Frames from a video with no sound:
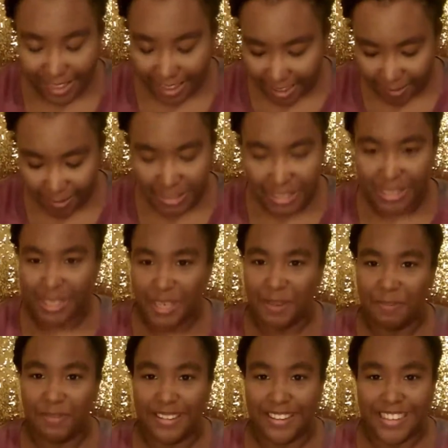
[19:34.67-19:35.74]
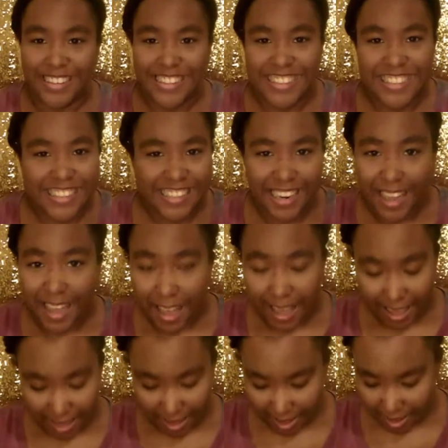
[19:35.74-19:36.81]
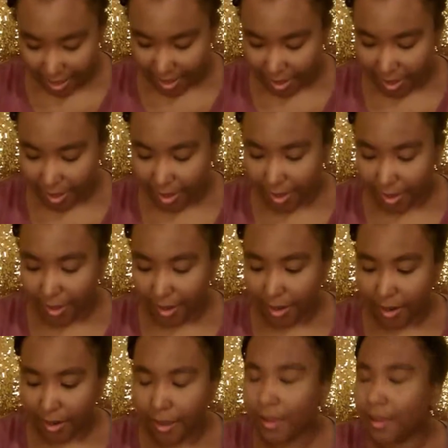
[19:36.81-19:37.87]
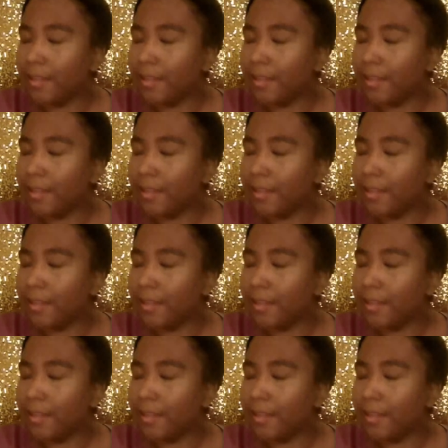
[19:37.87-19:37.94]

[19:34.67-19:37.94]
it was just too much. And